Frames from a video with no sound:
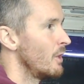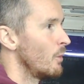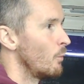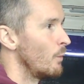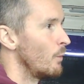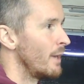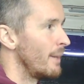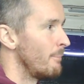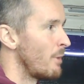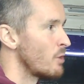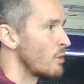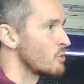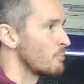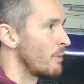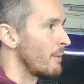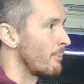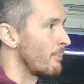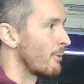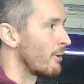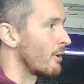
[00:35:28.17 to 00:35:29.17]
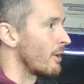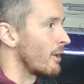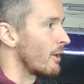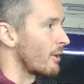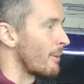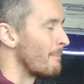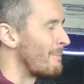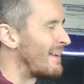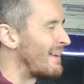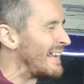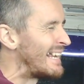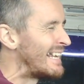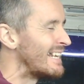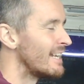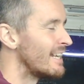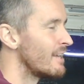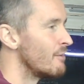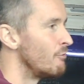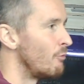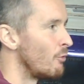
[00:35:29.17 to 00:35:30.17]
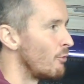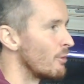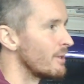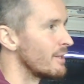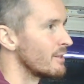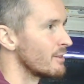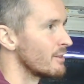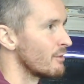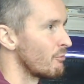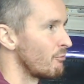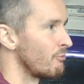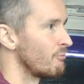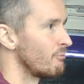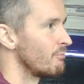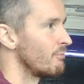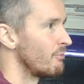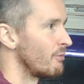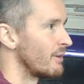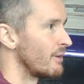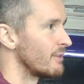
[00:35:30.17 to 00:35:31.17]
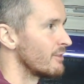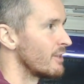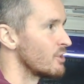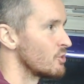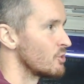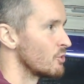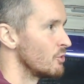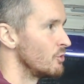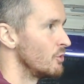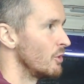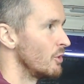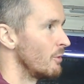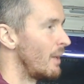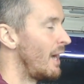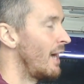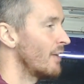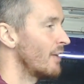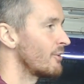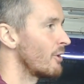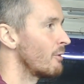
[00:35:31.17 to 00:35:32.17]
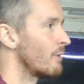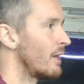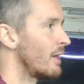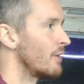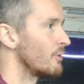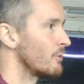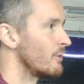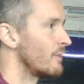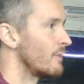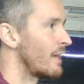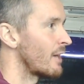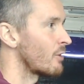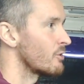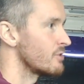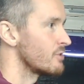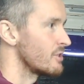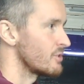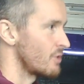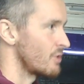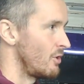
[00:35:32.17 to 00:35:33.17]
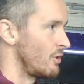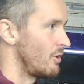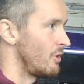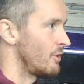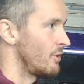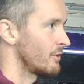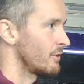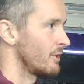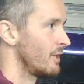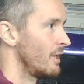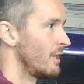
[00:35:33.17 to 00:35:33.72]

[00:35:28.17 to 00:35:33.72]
Where most people are completely avoiding the thing they should do. I don't like doing that because it's hard.